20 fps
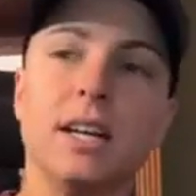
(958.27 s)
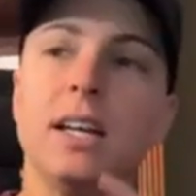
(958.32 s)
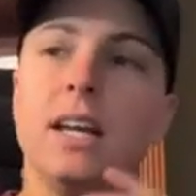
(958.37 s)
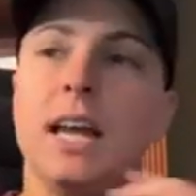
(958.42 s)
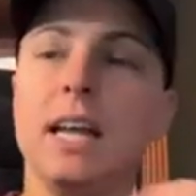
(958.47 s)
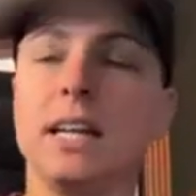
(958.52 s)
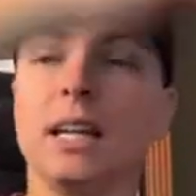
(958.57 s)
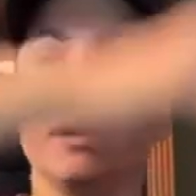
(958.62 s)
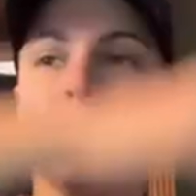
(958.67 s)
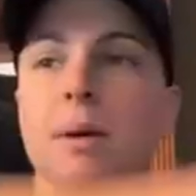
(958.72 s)

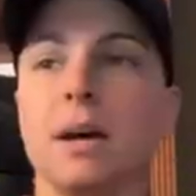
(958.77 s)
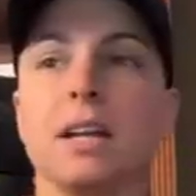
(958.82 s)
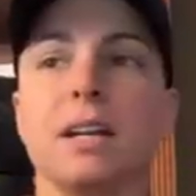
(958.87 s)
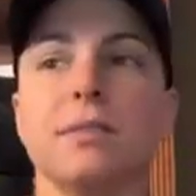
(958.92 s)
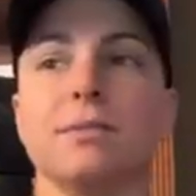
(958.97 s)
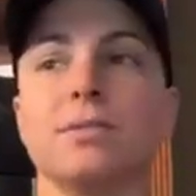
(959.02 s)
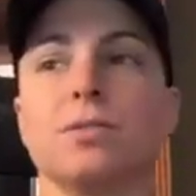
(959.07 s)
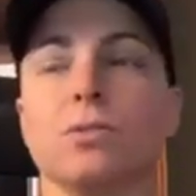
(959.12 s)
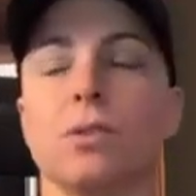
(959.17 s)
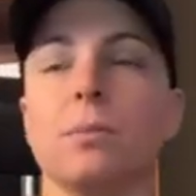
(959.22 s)
in
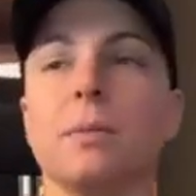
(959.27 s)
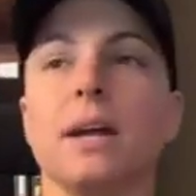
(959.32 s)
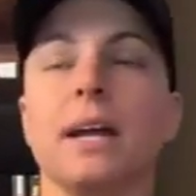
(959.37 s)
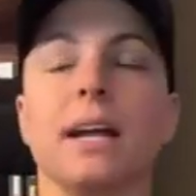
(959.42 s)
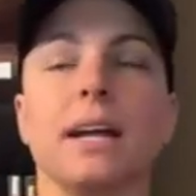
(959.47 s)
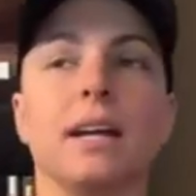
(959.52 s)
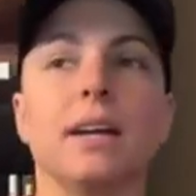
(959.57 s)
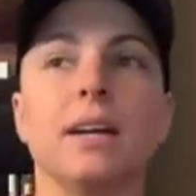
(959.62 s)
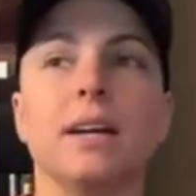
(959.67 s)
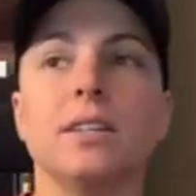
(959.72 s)
competitive
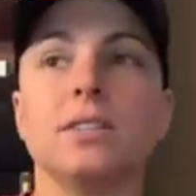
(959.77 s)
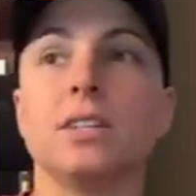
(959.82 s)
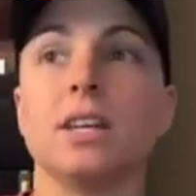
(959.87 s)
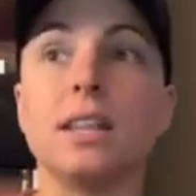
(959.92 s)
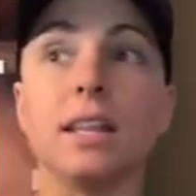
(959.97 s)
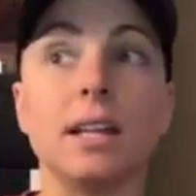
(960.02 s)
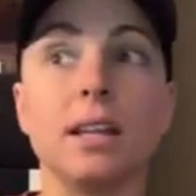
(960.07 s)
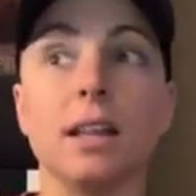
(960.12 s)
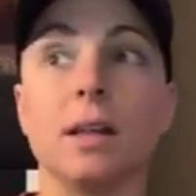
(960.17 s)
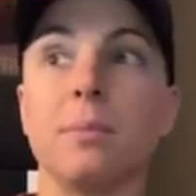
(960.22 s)

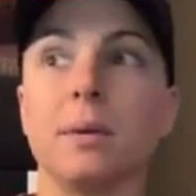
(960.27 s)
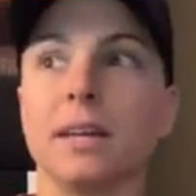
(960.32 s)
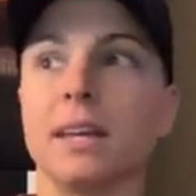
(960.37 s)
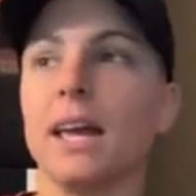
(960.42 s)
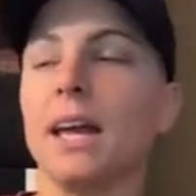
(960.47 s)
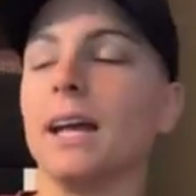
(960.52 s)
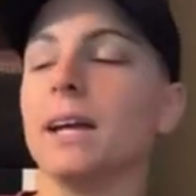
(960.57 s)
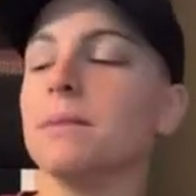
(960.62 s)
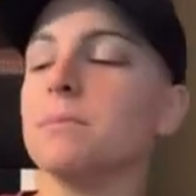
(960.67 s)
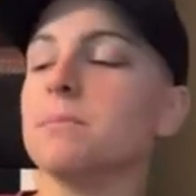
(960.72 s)
to the Olympic